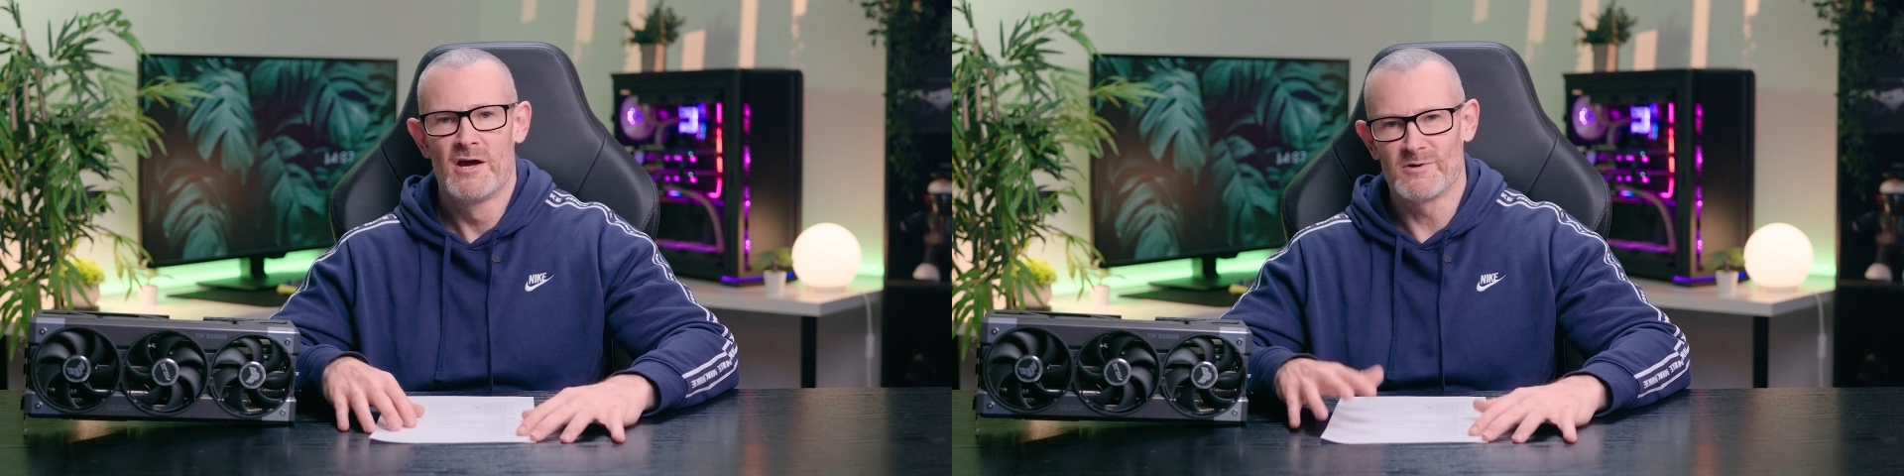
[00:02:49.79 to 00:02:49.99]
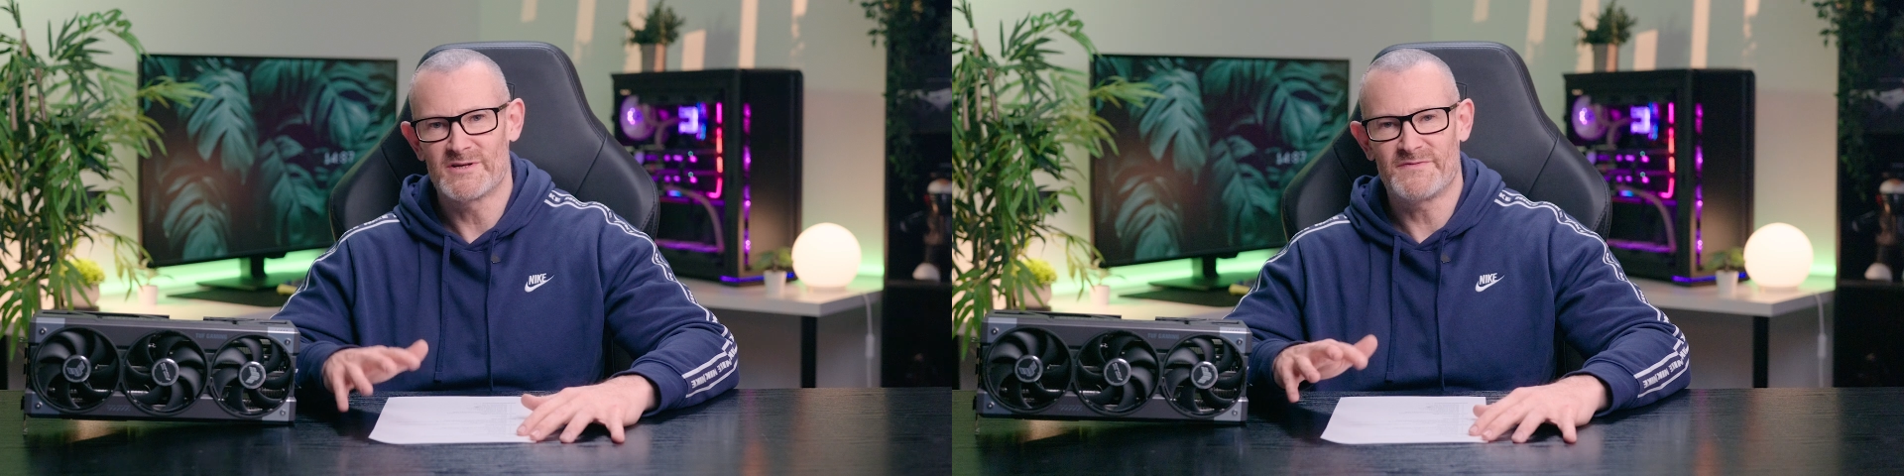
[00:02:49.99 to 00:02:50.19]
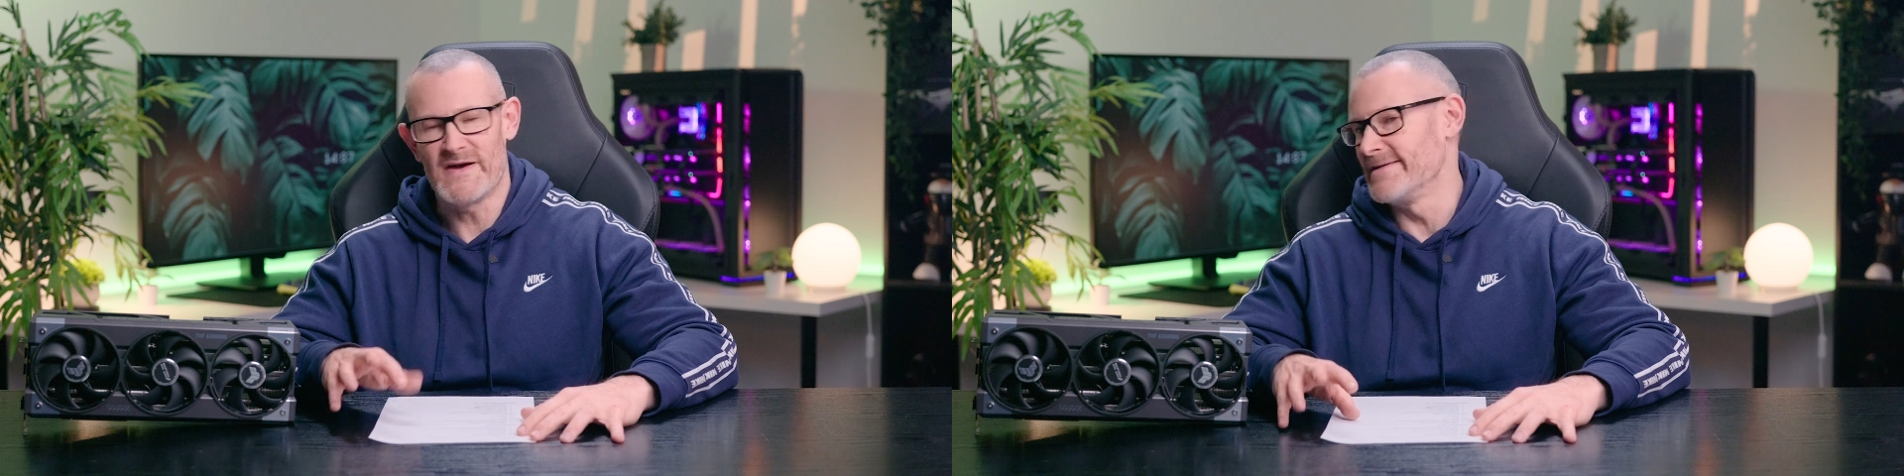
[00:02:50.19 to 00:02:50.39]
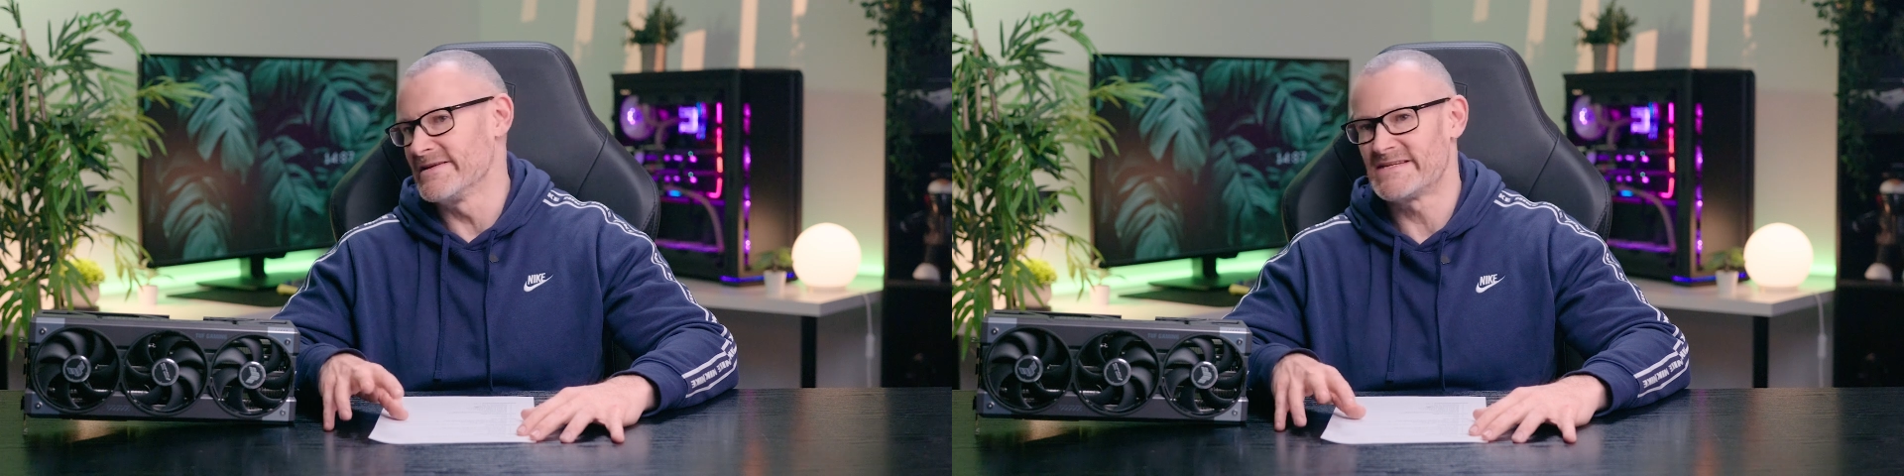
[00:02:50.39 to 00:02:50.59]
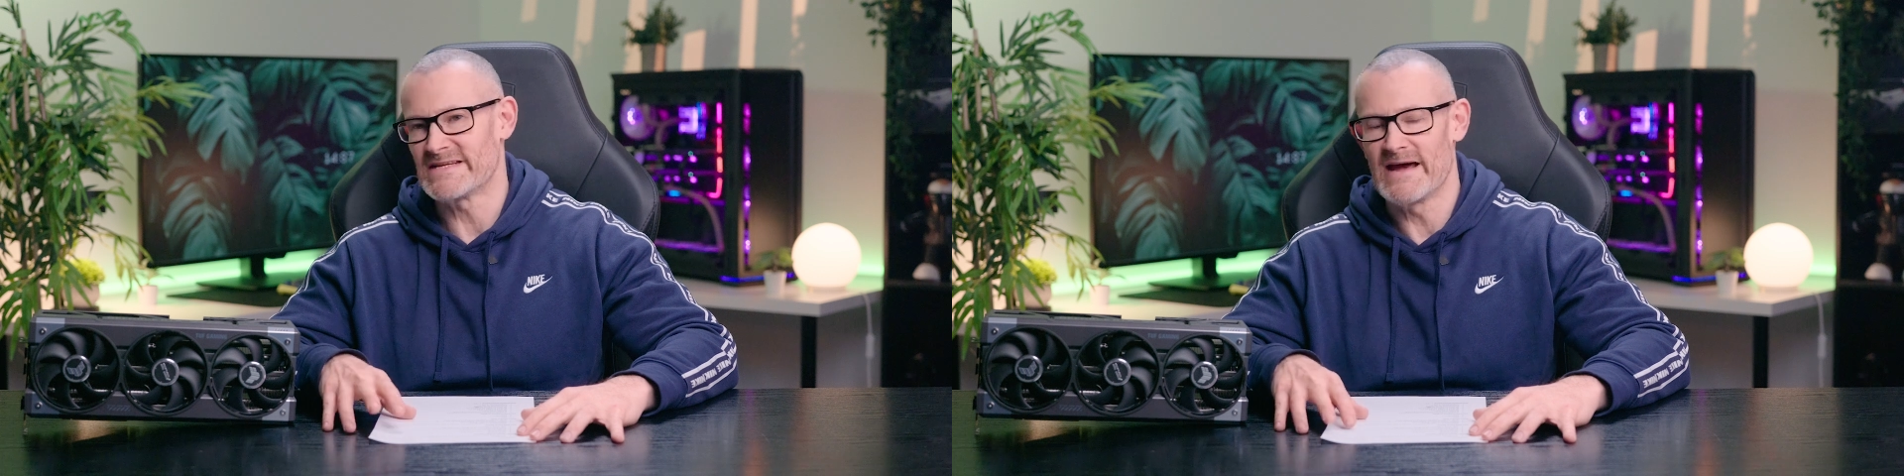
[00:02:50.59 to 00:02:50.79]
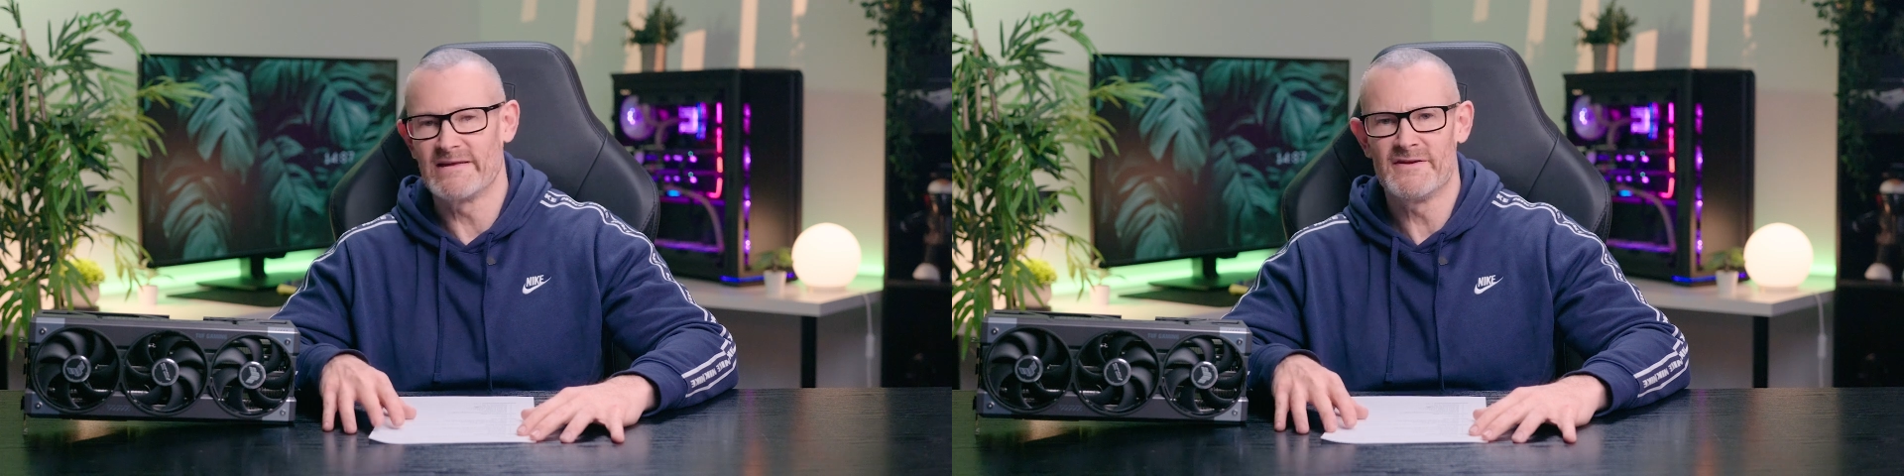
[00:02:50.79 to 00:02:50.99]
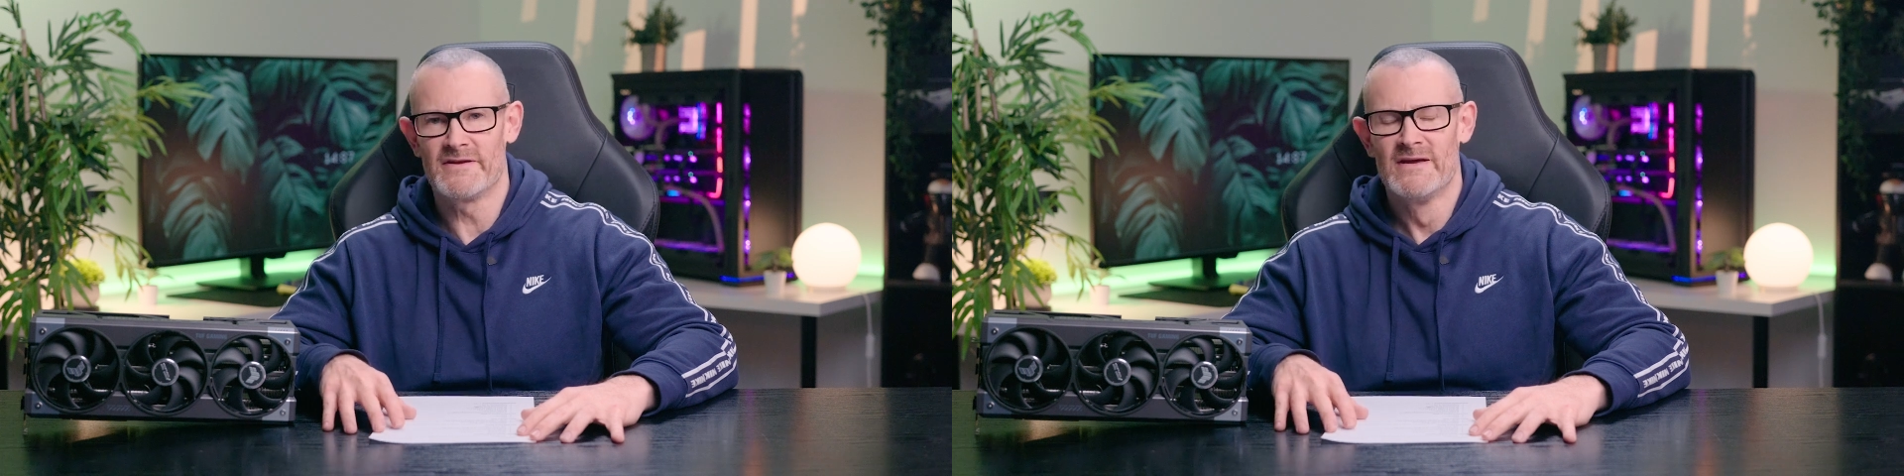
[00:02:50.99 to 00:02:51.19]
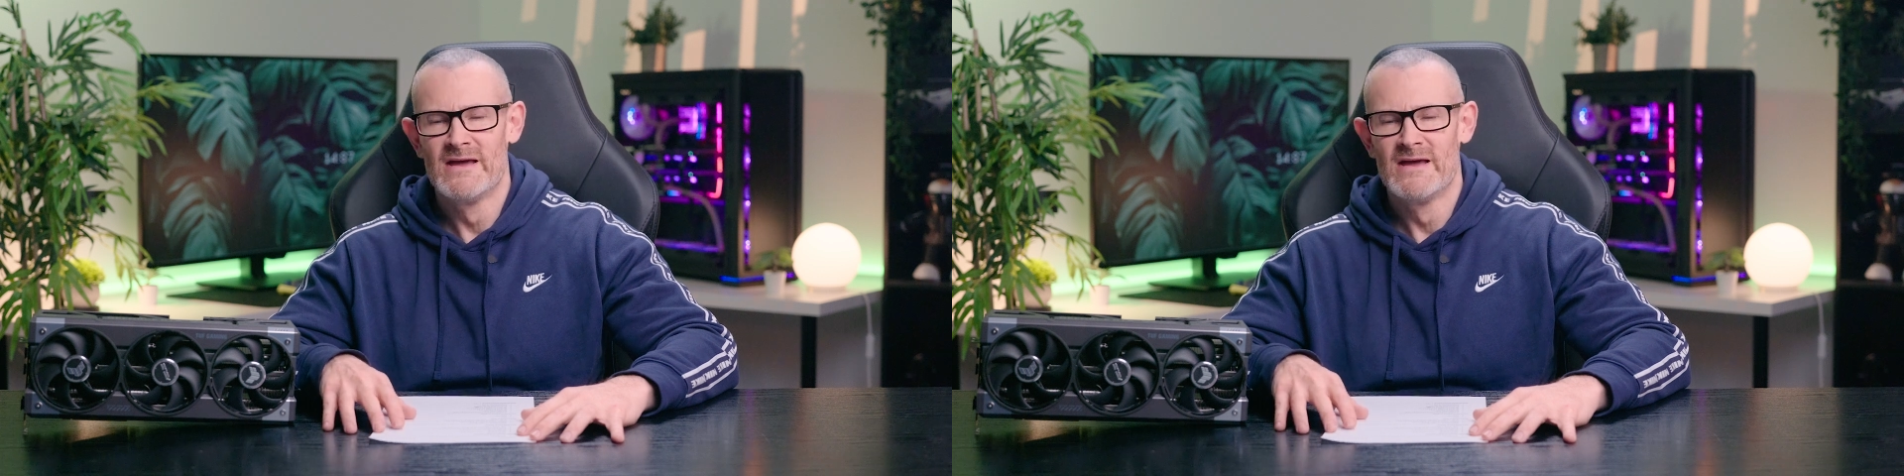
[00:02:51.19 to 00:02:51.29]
was fairly silent.